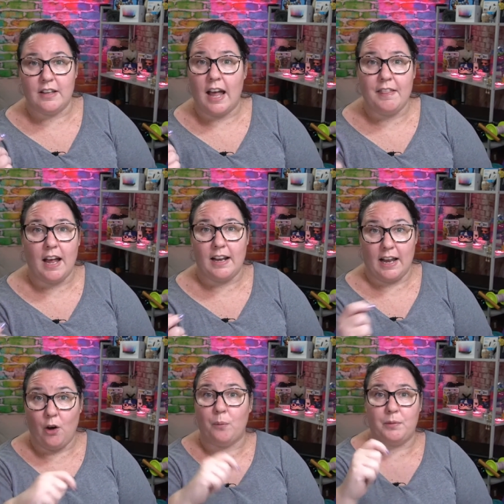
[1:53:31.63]
And that
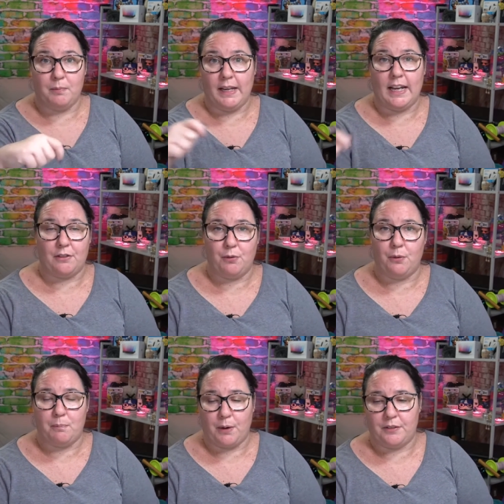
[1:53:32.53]
helped me get through a
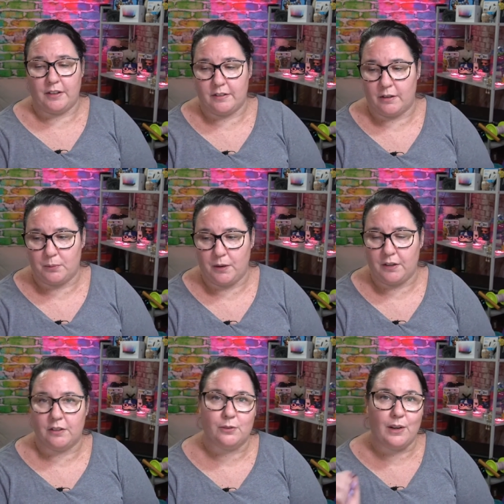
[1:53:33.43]
project that I was
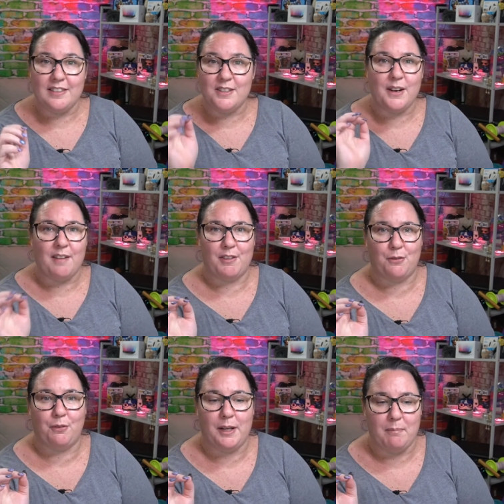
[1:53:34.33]
working on. So I still have a
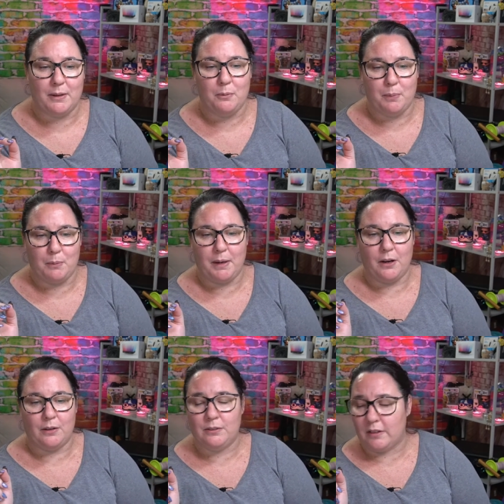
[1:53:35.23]
three mil poopy
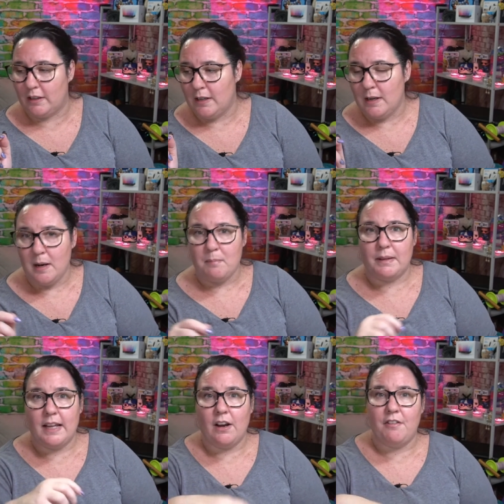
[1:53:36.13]
gold. But
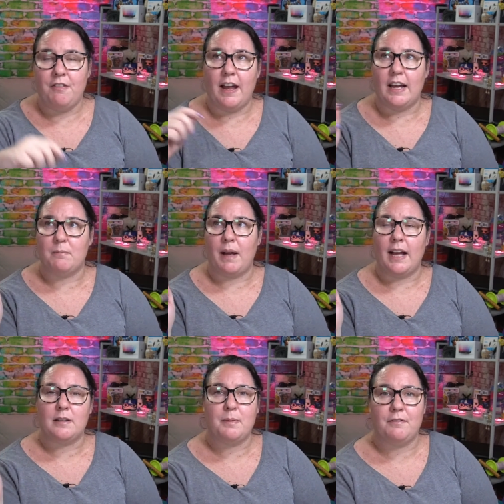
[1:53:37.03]
then I found my
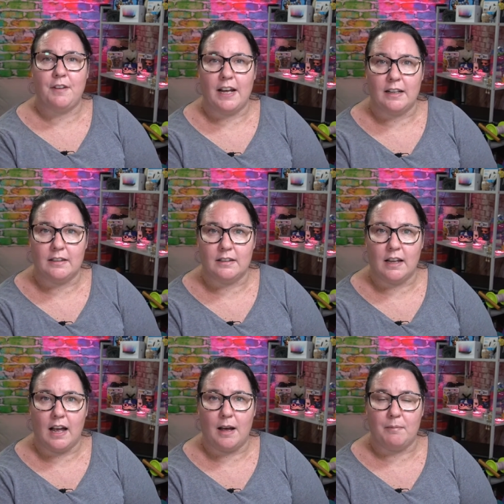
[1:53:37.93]
husband found
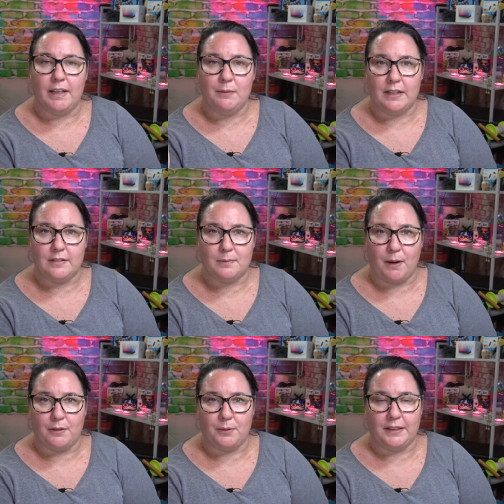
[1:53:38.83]
um, he went and
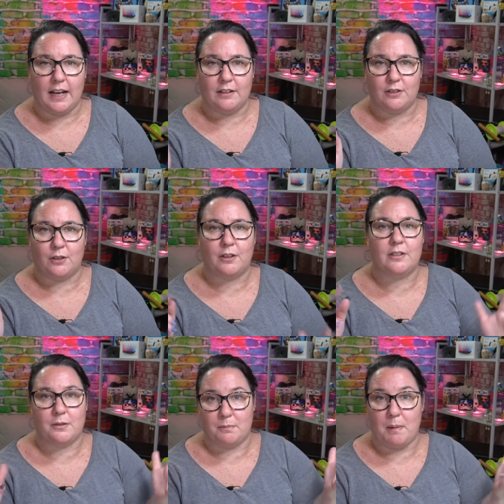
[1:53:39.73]
spoke to a yarn store because
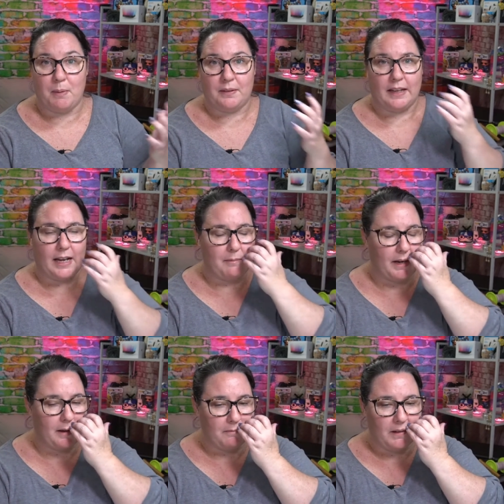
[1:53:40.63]
it was my birthday coming up.